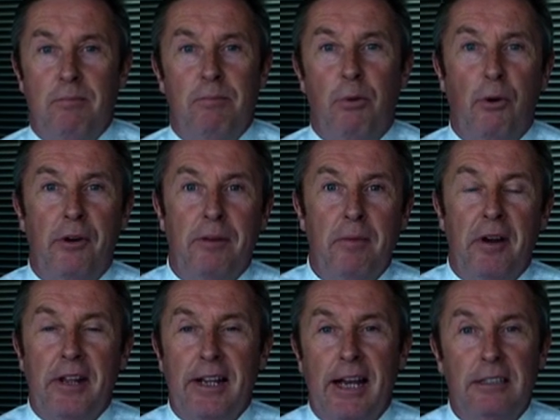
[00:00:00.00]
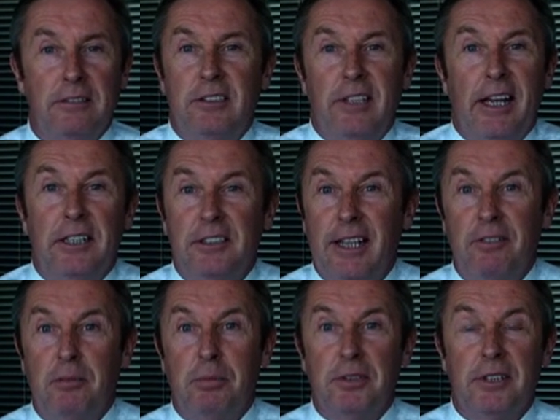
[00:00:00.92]
borrowing money at, say,
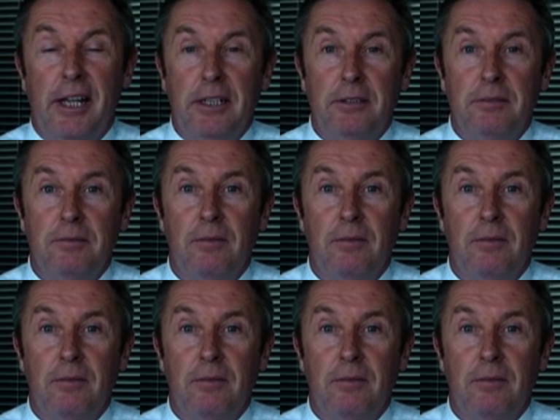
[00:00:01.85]
7%,